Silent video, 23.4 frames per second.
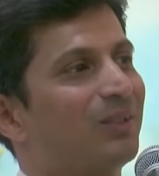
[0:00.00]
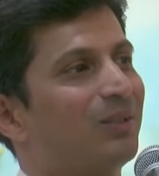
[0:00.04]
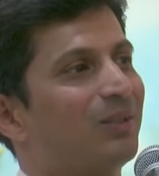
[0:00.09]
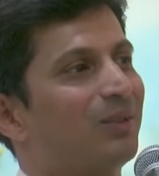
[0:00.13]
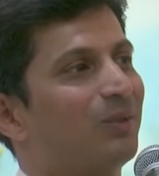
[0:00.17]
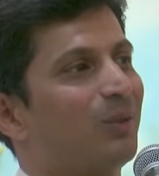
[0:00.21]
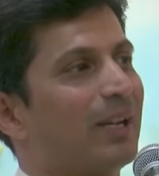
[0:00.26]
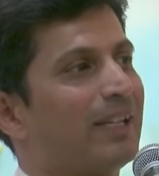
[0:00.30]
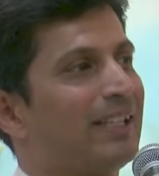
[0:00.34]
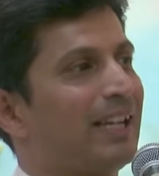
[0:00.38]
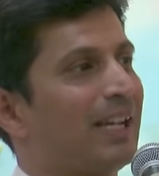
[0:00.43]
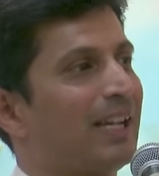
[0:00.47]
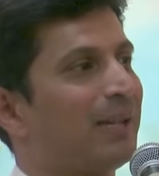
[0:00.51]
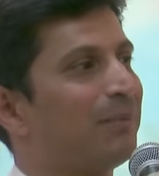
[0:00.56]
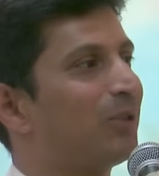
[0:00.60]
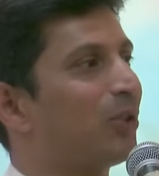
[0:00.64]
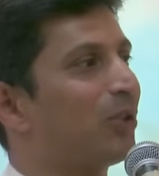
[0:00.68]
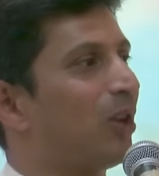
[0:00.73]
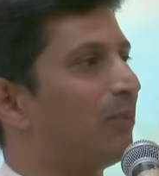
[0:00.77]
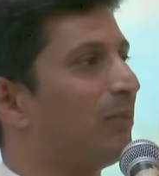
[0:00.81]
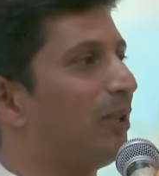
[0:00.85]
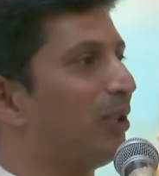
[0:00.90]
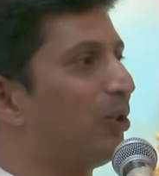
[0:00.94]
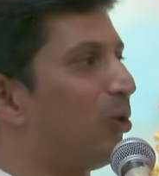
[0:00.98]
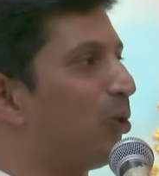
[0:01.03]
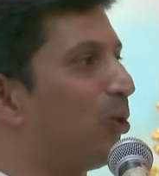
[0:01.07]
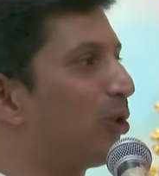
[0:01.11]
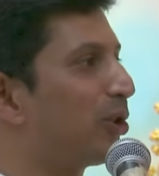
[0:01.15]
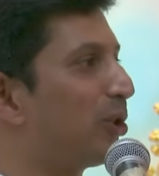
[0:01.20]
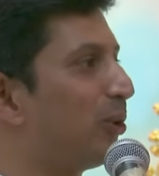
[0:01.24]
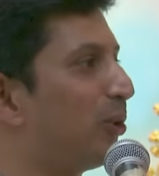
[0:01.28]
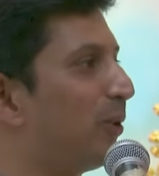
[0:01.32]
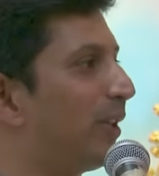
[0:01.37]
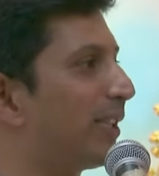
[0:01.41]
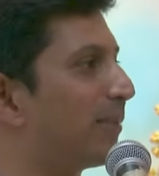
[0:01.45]
One time Swami
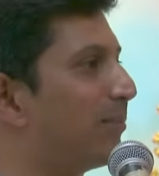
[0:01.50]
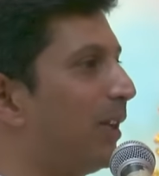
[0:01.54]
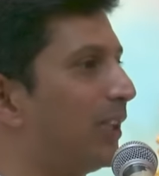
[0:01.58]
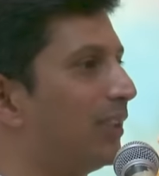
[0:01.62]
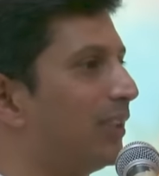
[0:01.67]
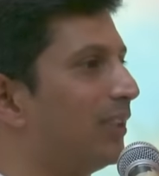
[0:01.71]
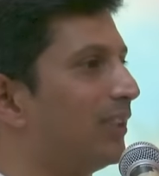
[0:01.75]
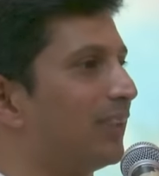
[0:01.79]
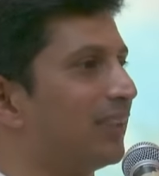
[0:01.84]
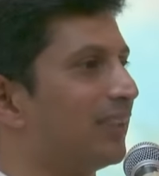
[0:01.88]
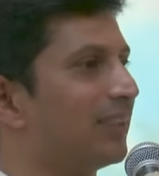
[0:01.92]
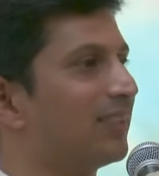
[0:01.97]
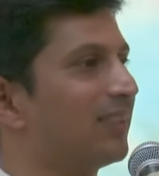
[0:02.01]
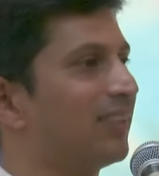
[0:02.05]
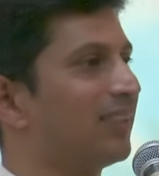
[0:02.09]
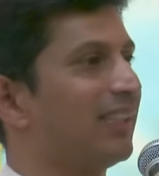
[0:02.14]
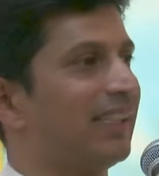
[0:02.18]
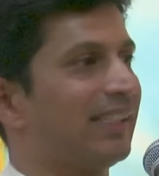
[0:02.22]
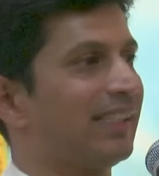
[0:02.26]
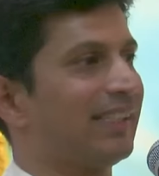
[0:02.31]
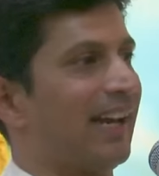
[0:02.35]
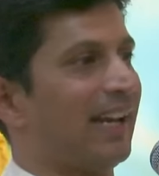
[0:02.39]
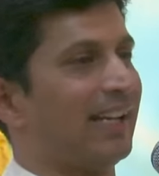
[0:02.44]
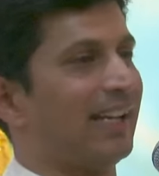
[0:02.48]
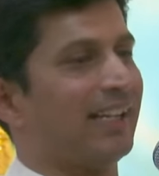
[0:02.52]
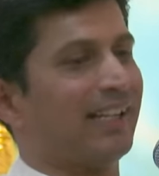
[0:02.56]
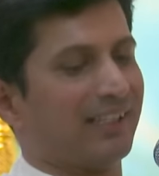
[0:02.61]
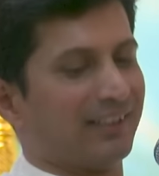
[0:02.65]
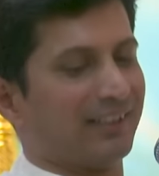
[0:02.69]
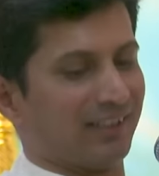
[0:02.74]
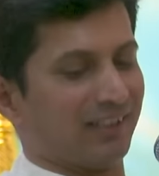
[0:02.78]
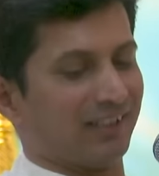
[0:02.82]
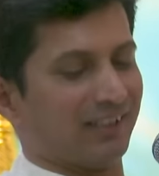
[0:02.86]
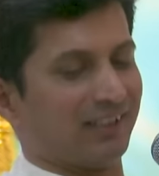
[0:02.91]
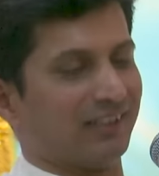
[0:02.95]
goes to his mother. She is standing
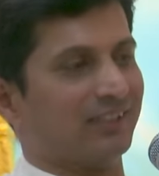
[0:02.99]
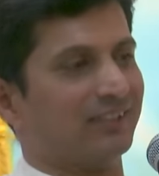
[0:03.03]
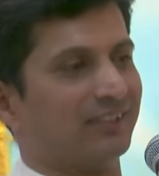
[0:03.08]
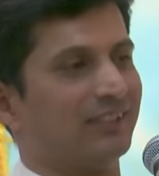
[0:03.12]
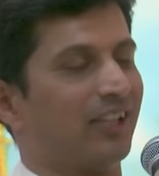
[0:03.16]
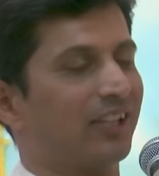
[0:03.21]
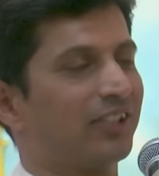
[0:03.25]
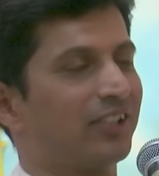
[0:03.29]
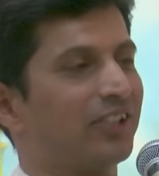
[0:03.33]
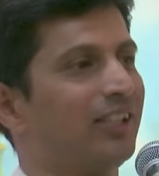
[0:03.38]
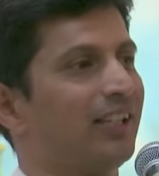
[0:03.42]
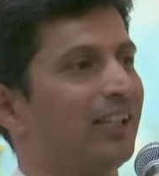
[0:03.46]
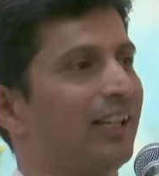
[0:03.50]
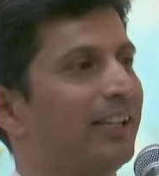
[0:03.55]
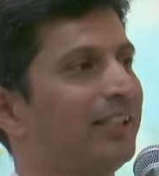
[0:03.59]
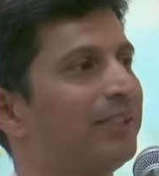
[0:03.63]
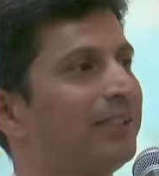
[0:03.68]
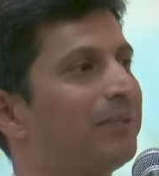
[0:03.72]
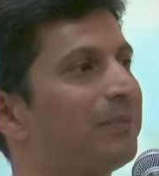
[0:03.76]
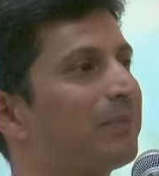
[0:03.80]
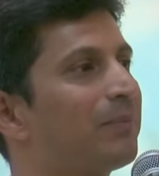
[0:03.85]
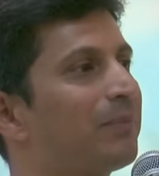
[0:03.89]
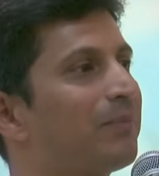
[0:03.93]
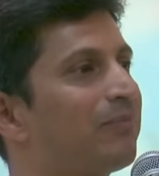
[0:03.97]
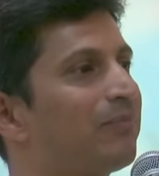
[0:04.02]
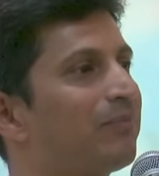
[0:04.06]
in the darshan line.